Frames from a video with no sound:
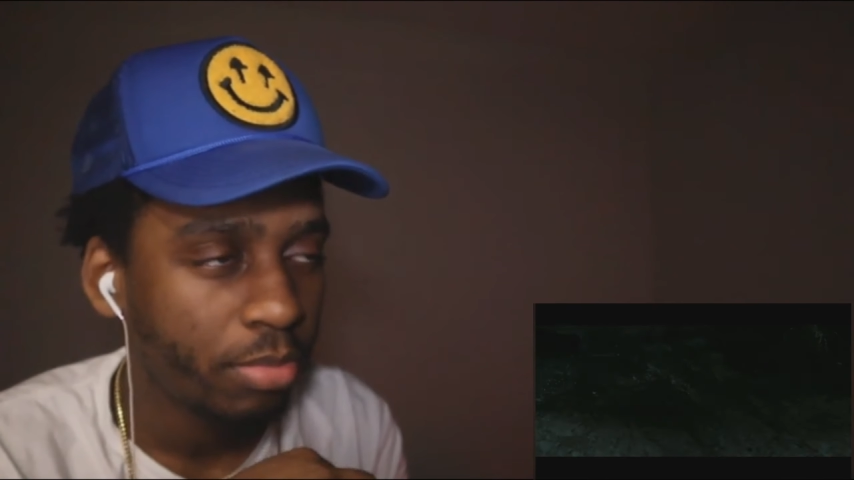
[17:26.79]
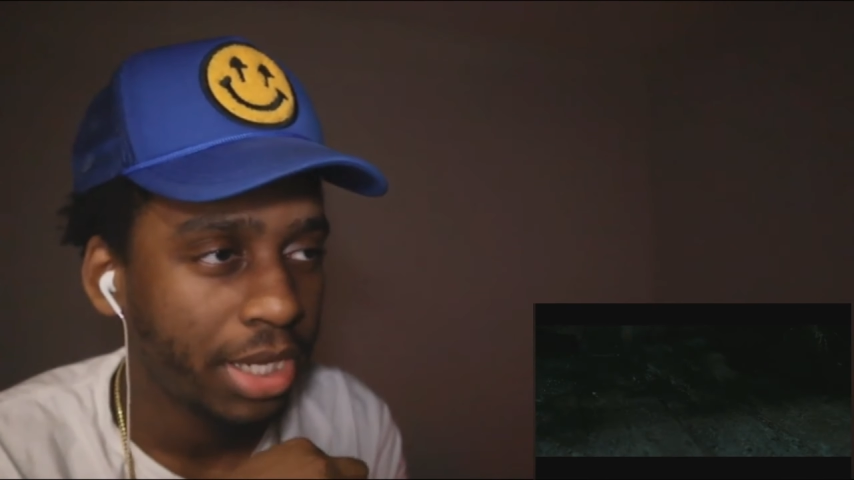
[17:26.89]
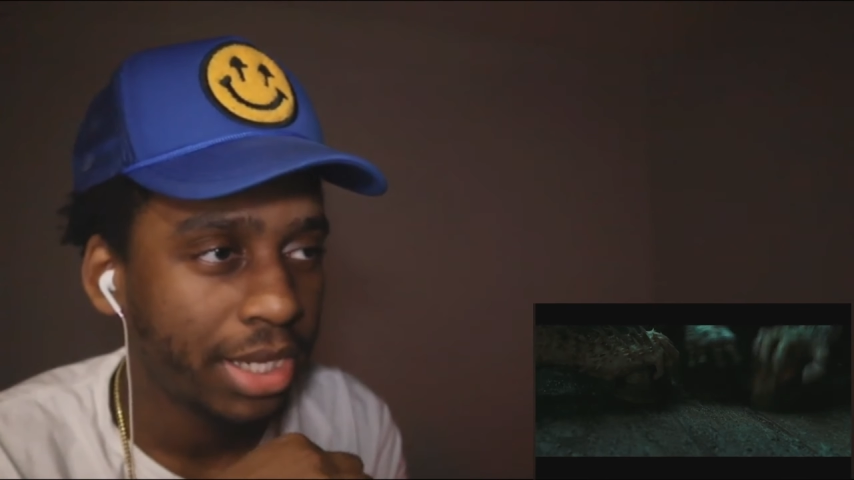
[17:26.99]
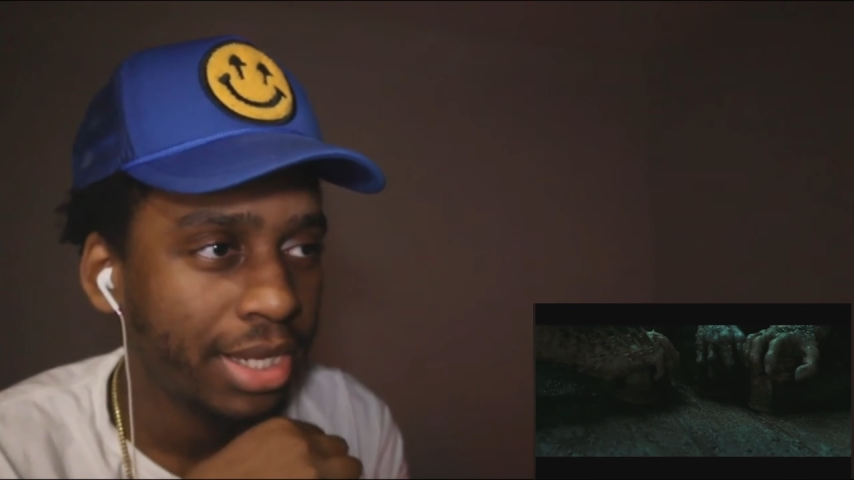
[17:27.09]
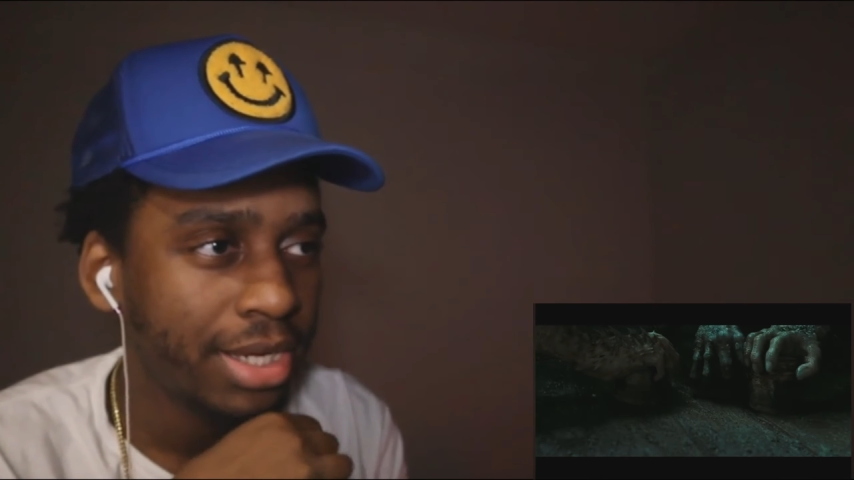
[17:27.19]
we
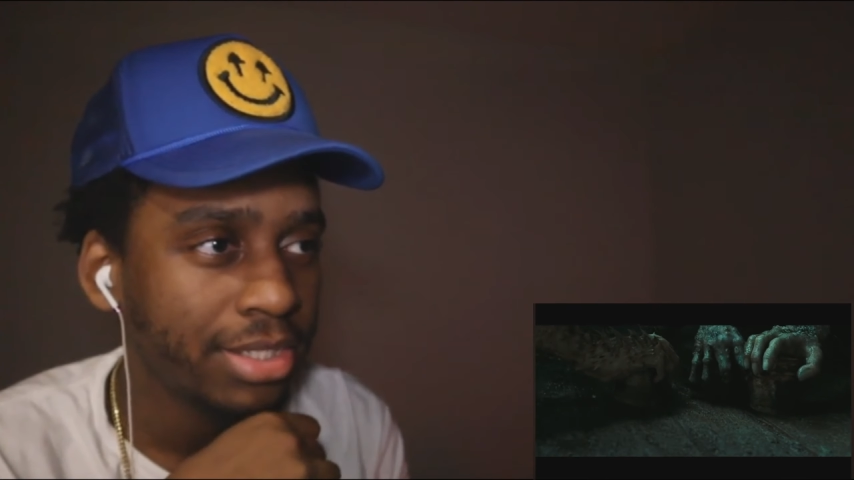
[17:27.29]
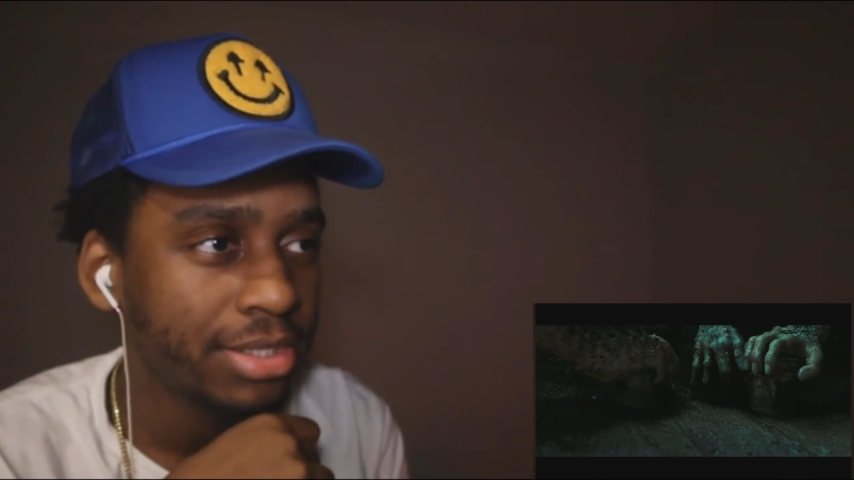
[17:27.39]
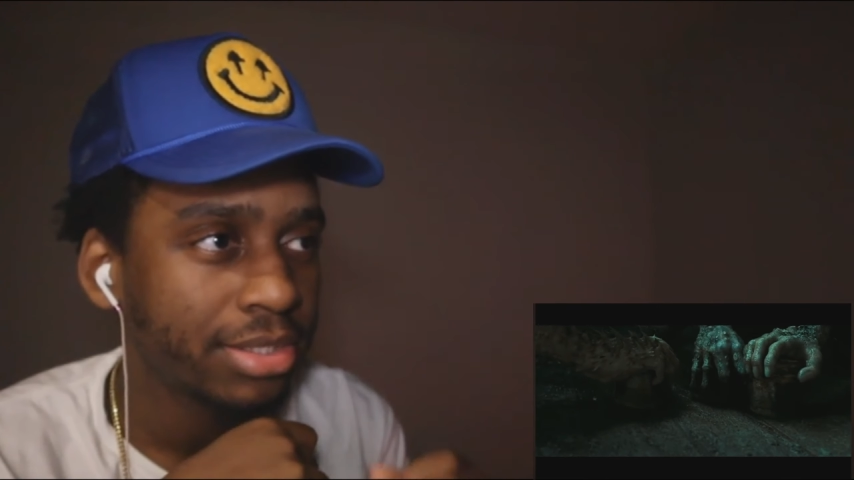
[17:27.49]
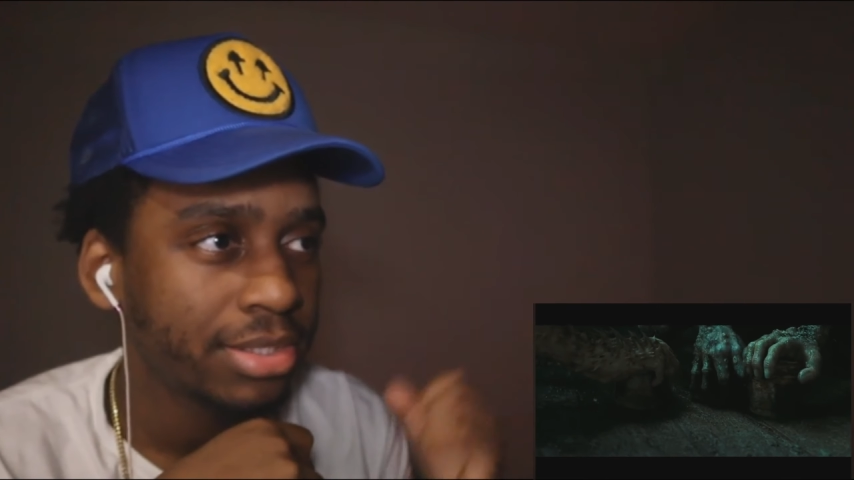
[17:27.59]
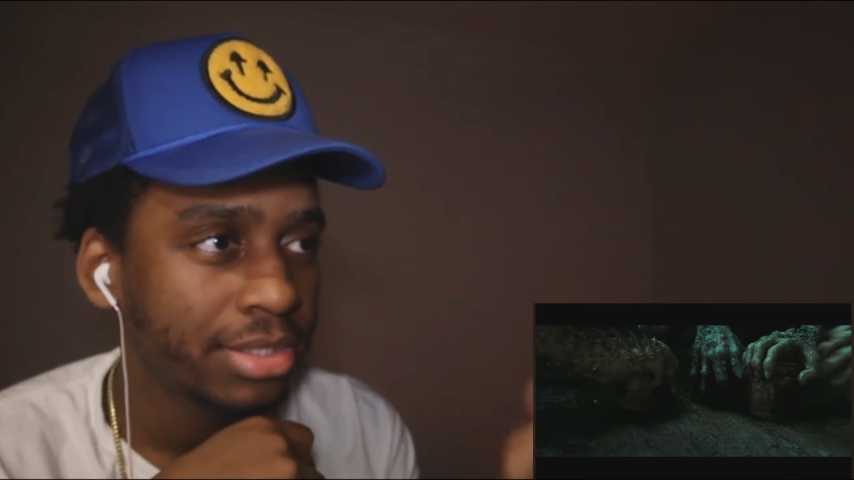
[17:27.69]
playing
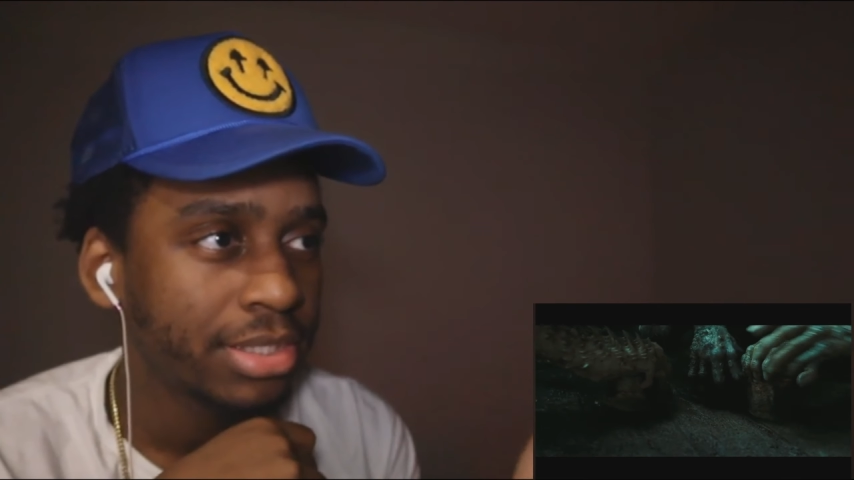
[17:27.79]
dice?